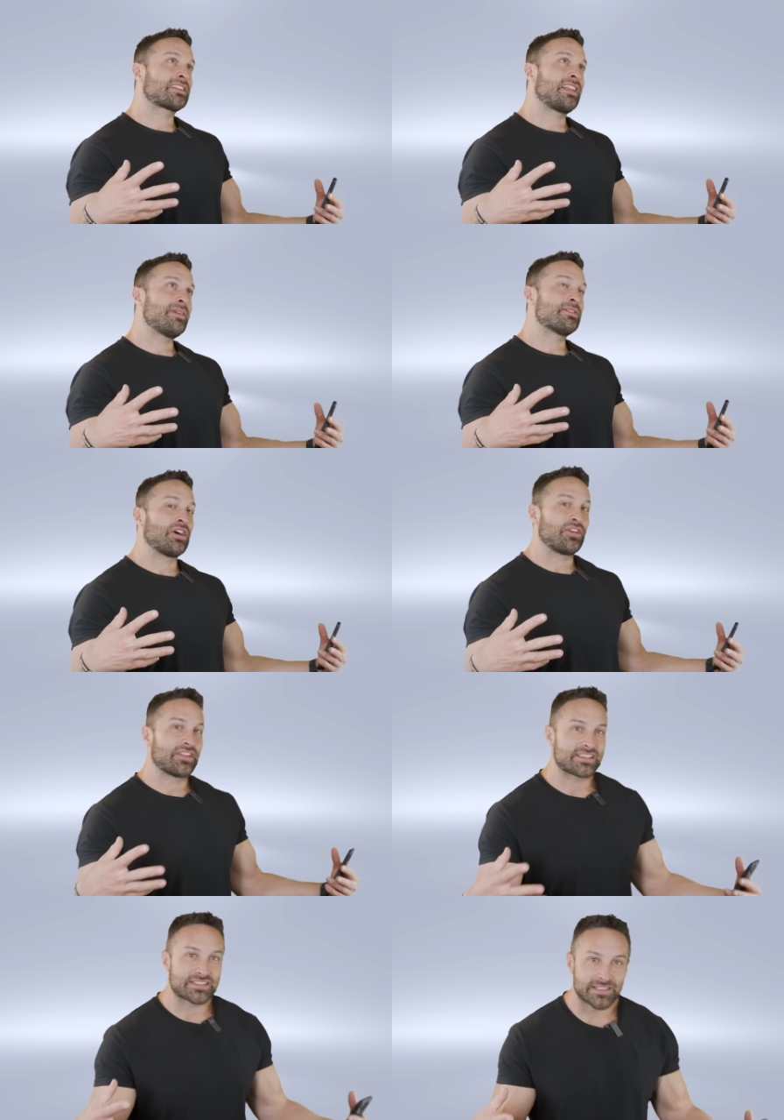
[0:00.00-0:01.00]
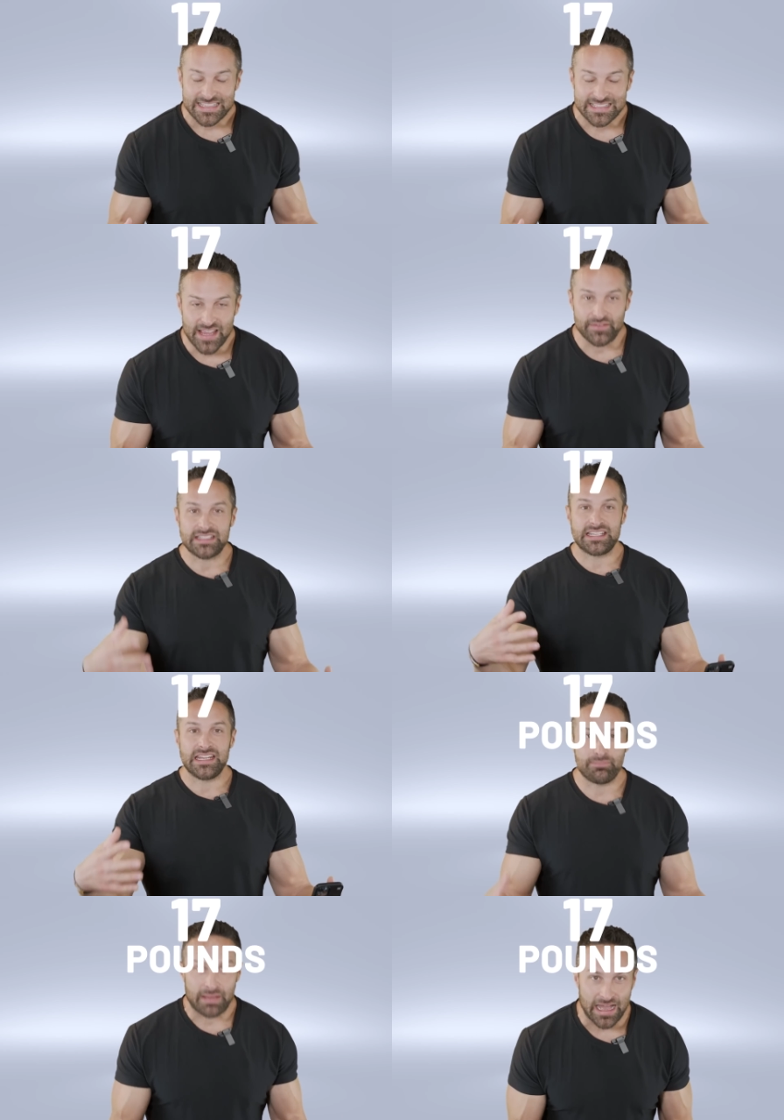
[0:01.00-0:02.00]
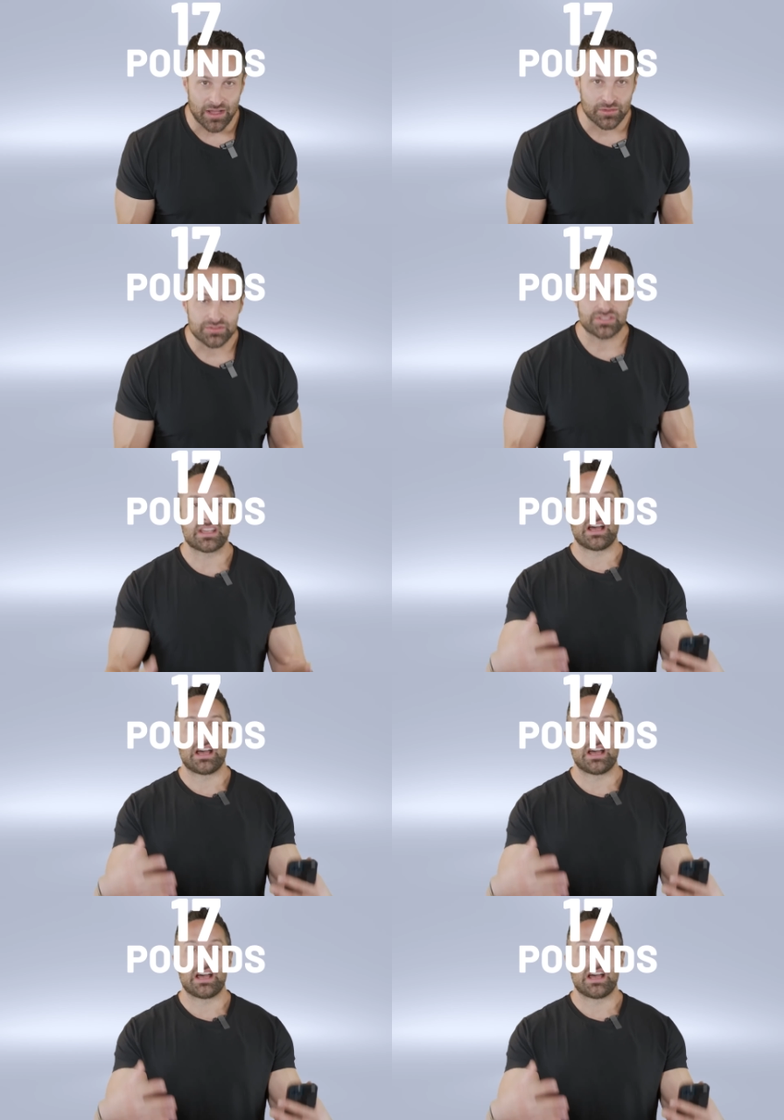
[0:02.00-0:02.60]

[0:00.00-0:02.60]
claim in all this. 17 pounds